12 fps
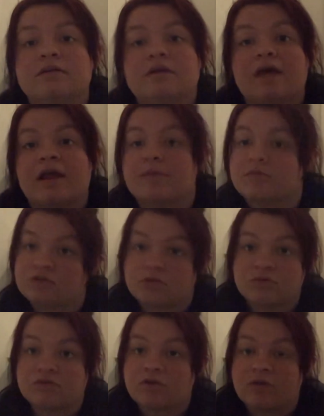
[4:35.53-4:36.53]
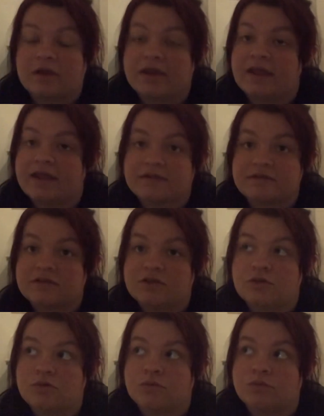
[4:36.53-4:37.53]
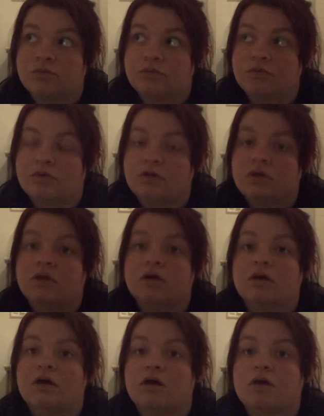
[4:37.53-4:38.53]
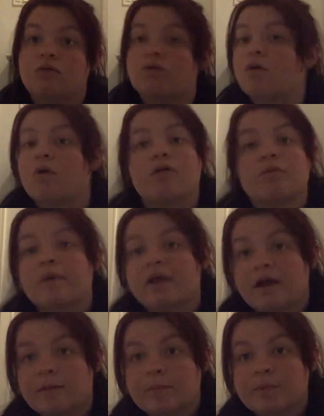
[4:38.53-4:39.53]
and I'm so sorry I can't see you grow all the way up.